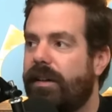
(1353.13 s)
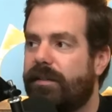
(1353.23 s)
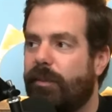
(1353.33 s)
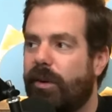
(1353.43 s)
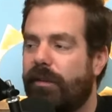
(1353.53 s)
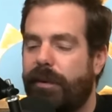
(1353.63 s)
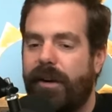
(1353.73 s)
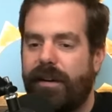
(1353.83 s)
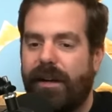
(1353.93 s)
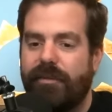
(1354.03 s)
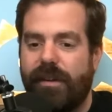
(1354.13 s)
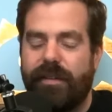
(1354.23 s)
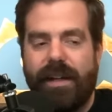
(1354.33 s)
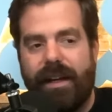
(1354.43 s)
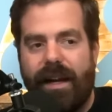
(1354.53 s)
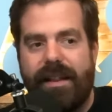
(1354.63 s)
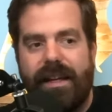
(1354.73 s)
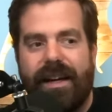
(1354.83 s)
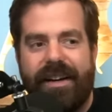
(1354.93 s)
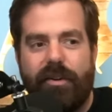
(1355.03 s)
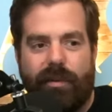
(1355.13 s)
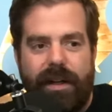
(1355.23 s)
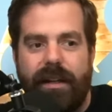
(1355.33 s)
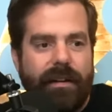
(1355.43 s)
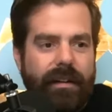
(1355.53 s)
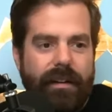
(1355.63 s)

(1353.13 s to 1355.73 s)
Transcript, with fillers: It's more of a paradigm shift. And I think I agree.